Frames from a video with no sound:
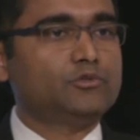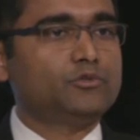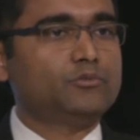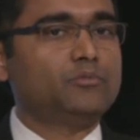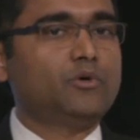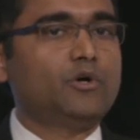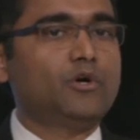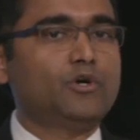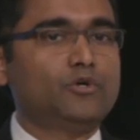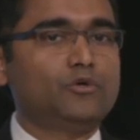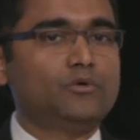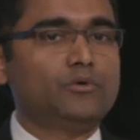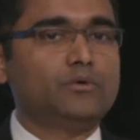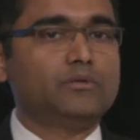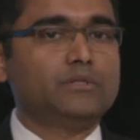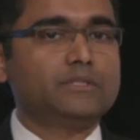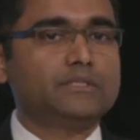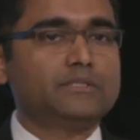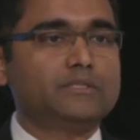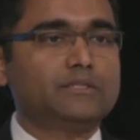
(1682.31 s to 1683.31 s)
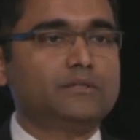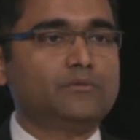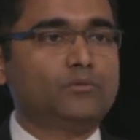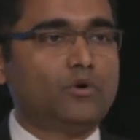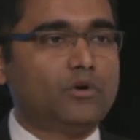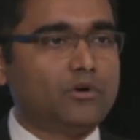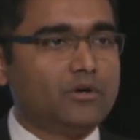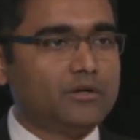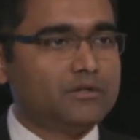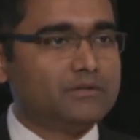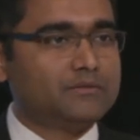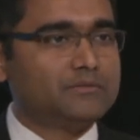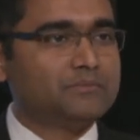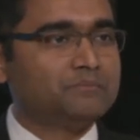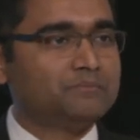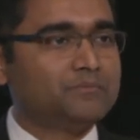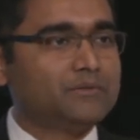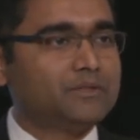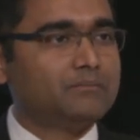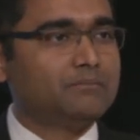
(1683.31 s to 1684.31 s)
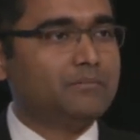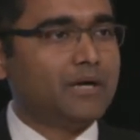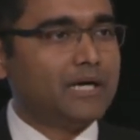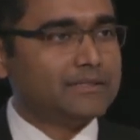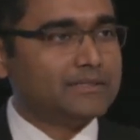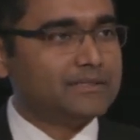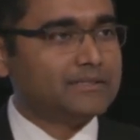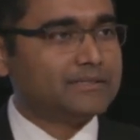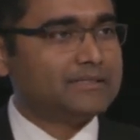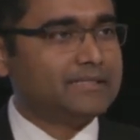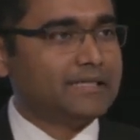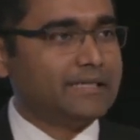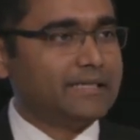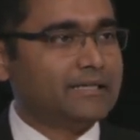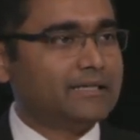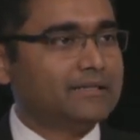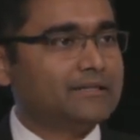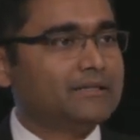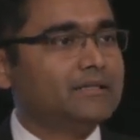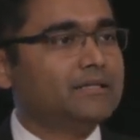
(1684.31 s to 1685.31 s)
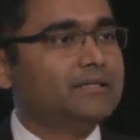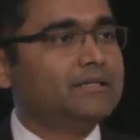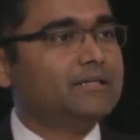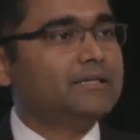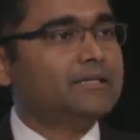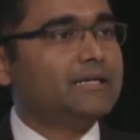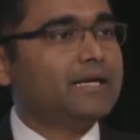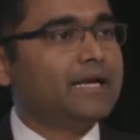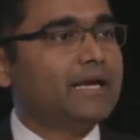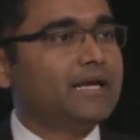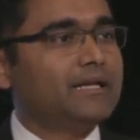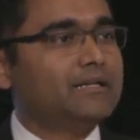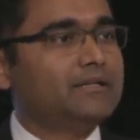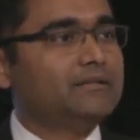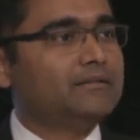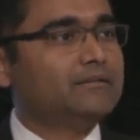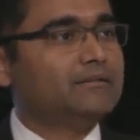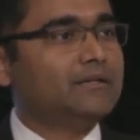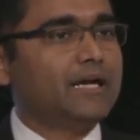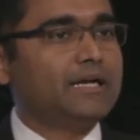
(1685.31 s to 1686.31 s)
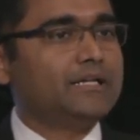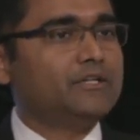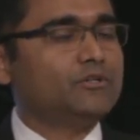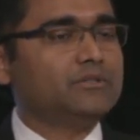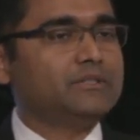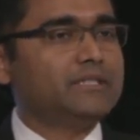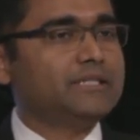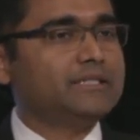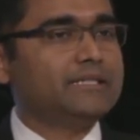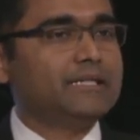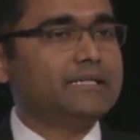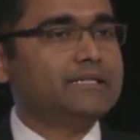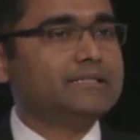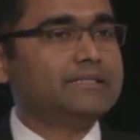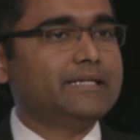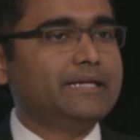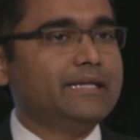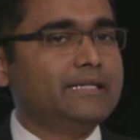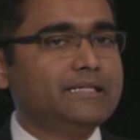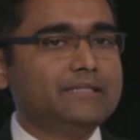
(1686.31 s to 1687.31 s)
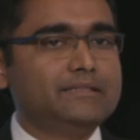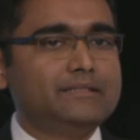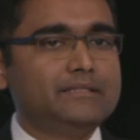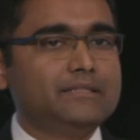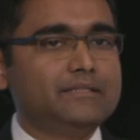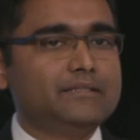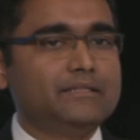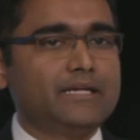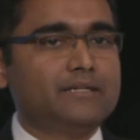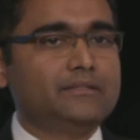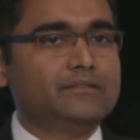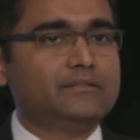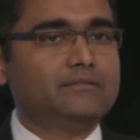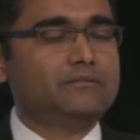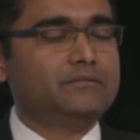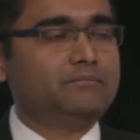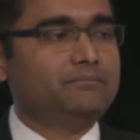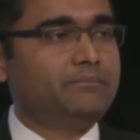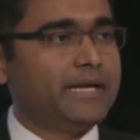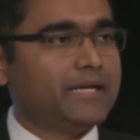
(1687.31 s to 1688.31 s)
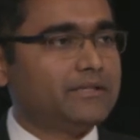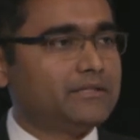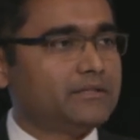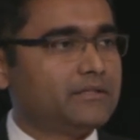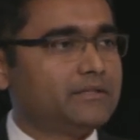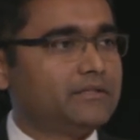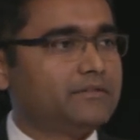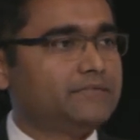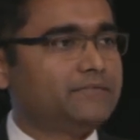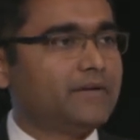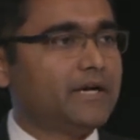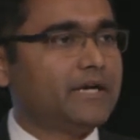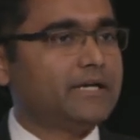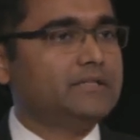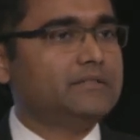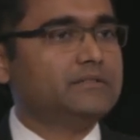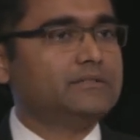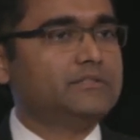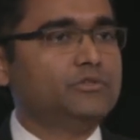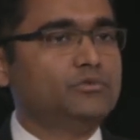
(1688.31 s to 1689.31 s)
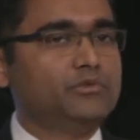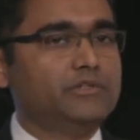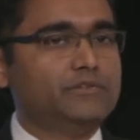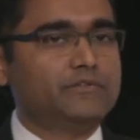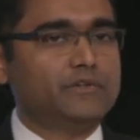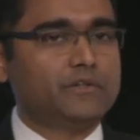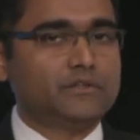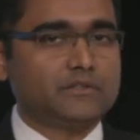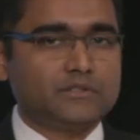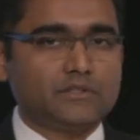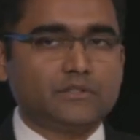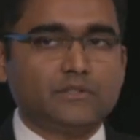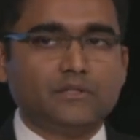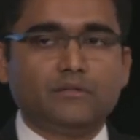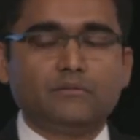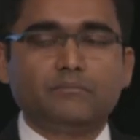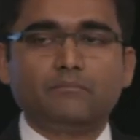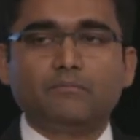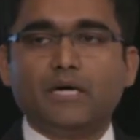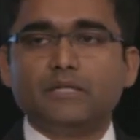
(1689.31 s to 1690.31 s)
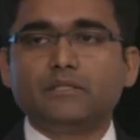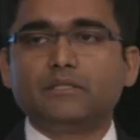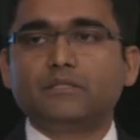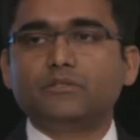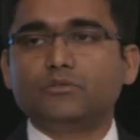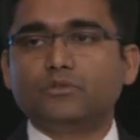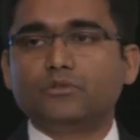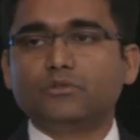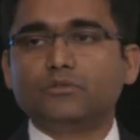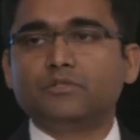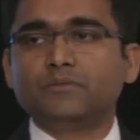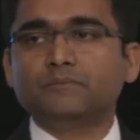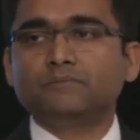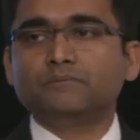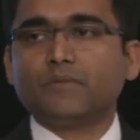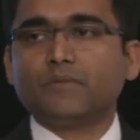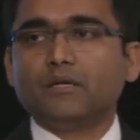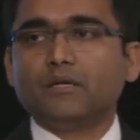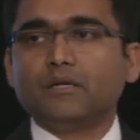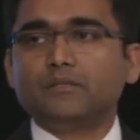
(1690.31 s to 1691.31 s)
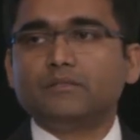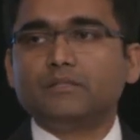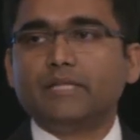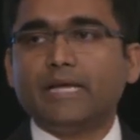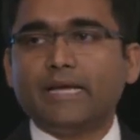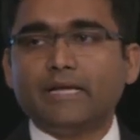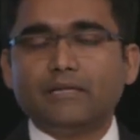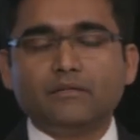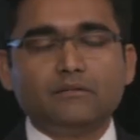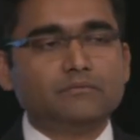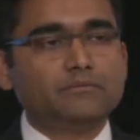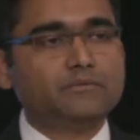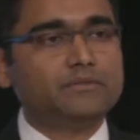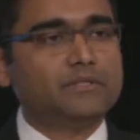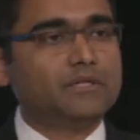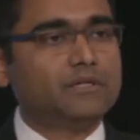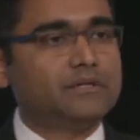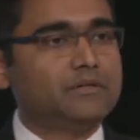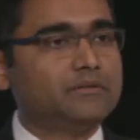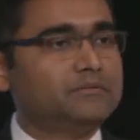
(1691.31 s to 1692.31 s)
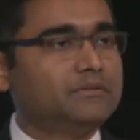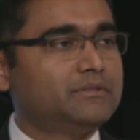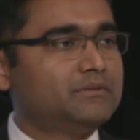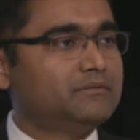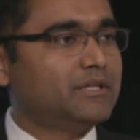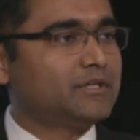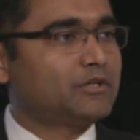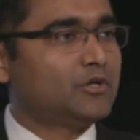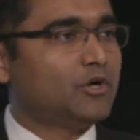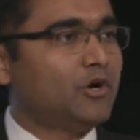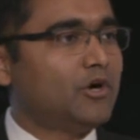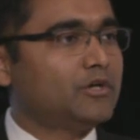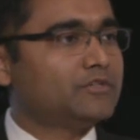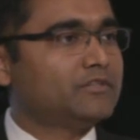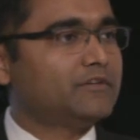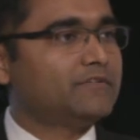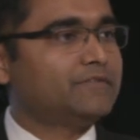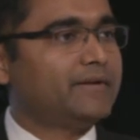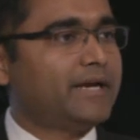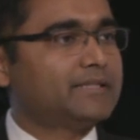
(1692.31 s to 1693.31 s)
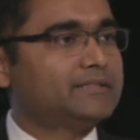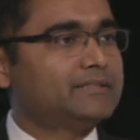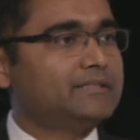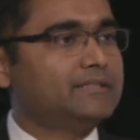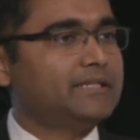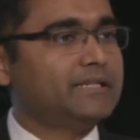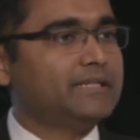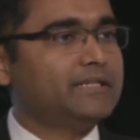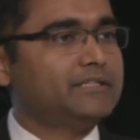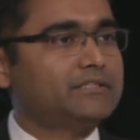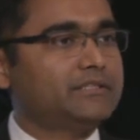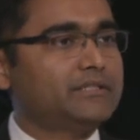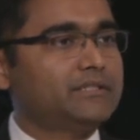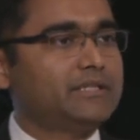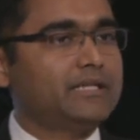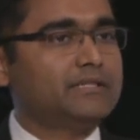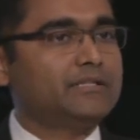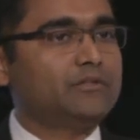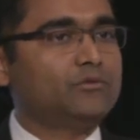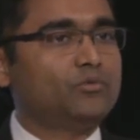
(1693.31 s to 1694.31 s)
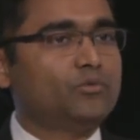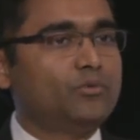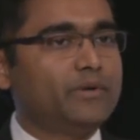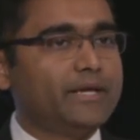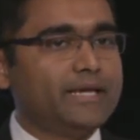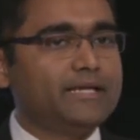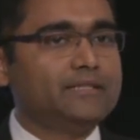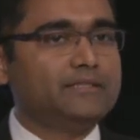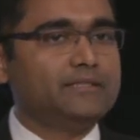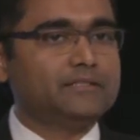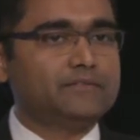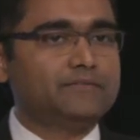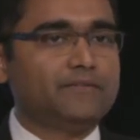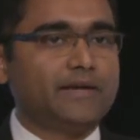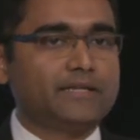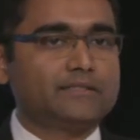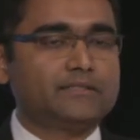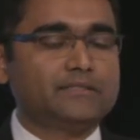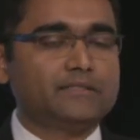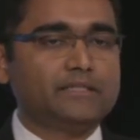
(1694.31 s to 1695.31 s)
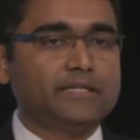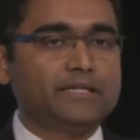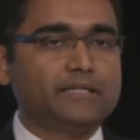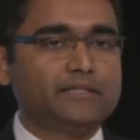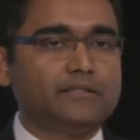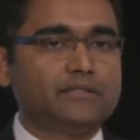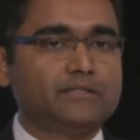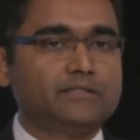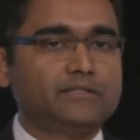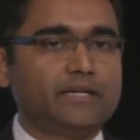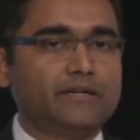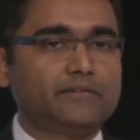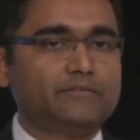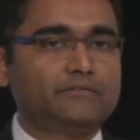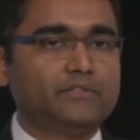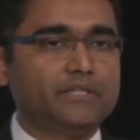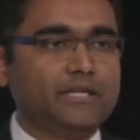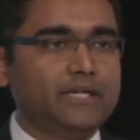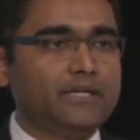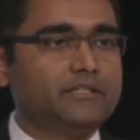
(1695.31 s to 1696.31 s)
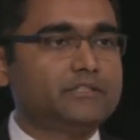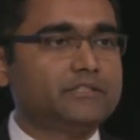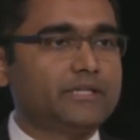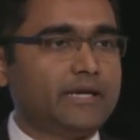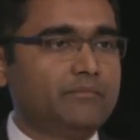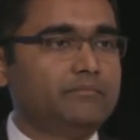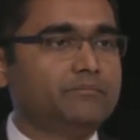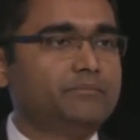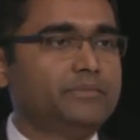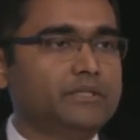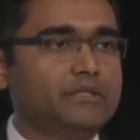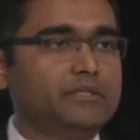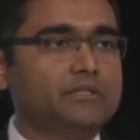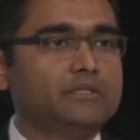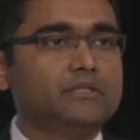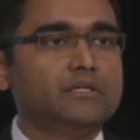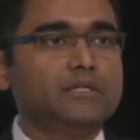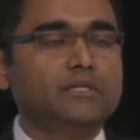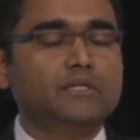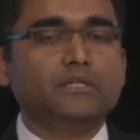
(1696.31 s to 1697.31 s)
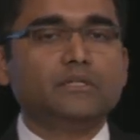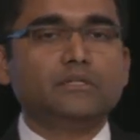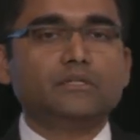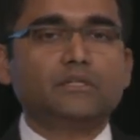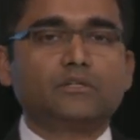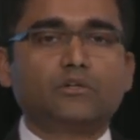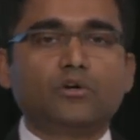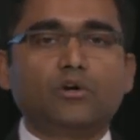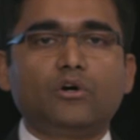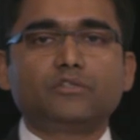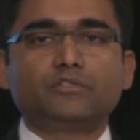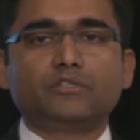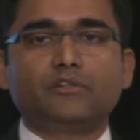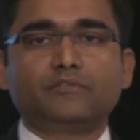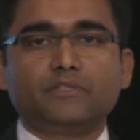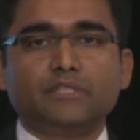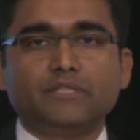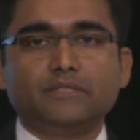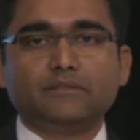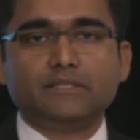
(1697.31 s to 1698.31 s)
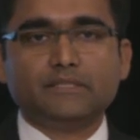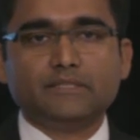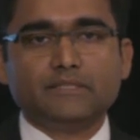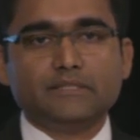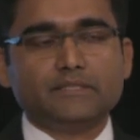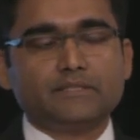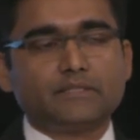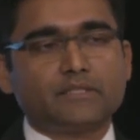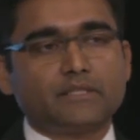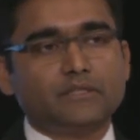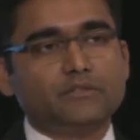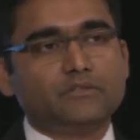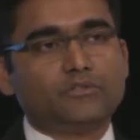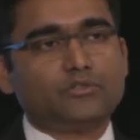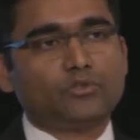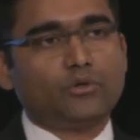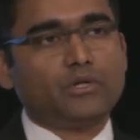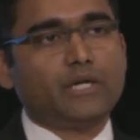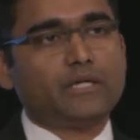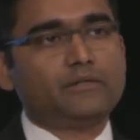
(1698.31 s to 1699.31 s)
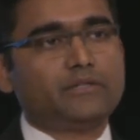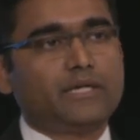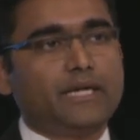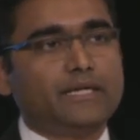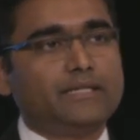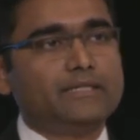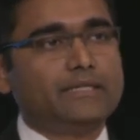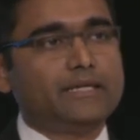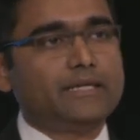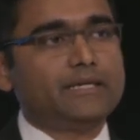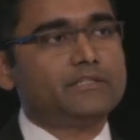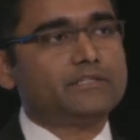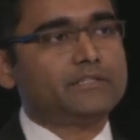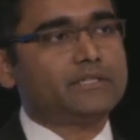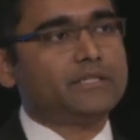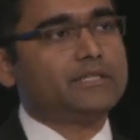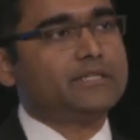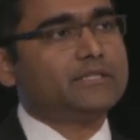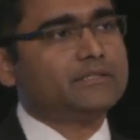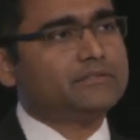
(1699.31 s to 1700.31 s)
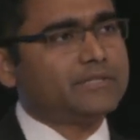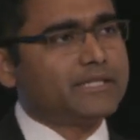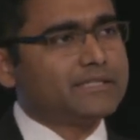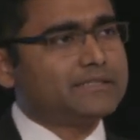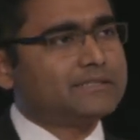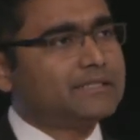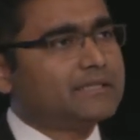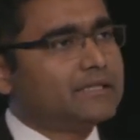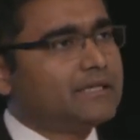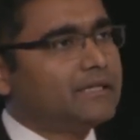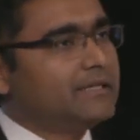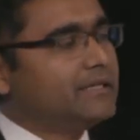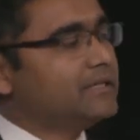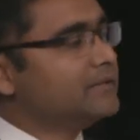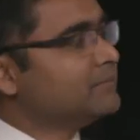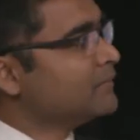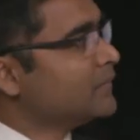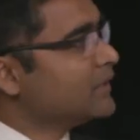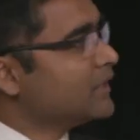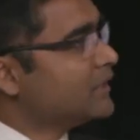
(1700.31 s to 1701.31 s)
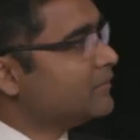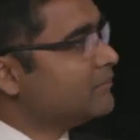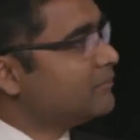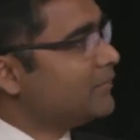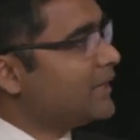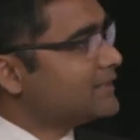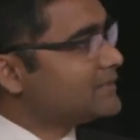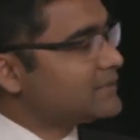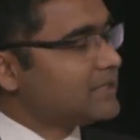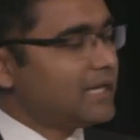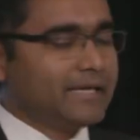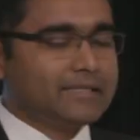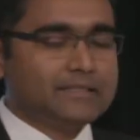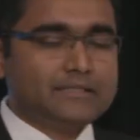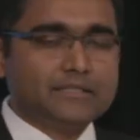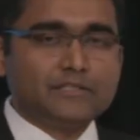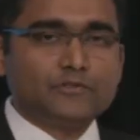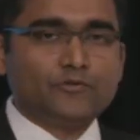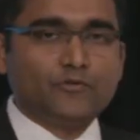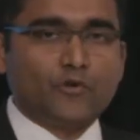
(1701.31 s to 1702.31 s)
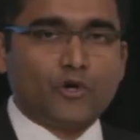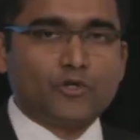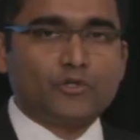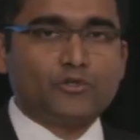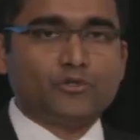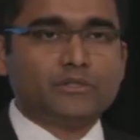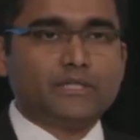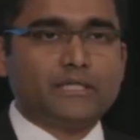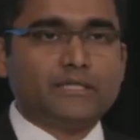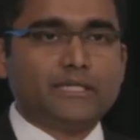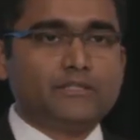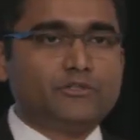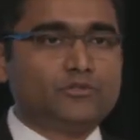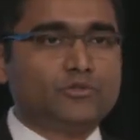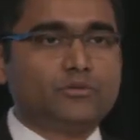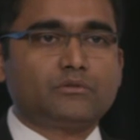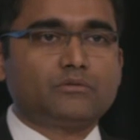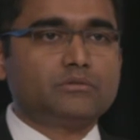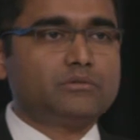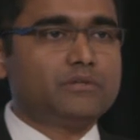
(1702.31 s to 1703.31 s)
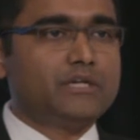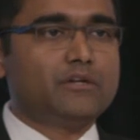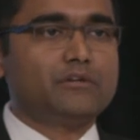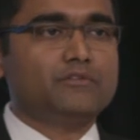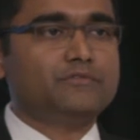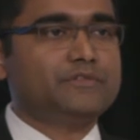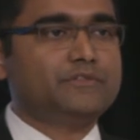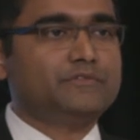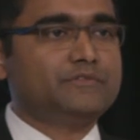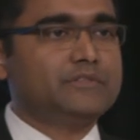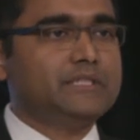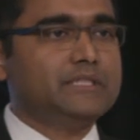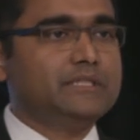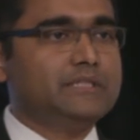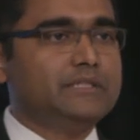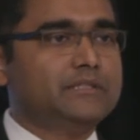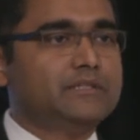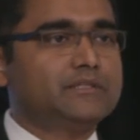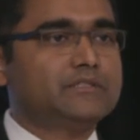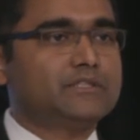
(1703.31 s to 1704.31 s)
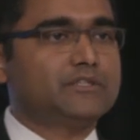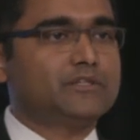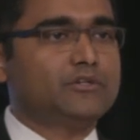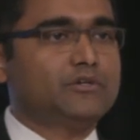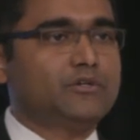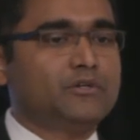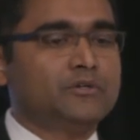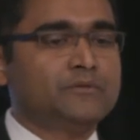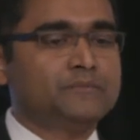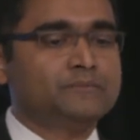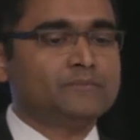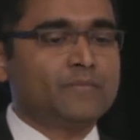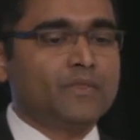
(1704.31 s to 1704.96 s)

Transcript: Tomorrow is the World Mother's Day, and I don't think there is anything that better defines universal motherhood than the cause of vaccination and the way these vaccinators have really championed the cause of disease control and eradication. And interestingly, much like this photo that I took around 15 years ago,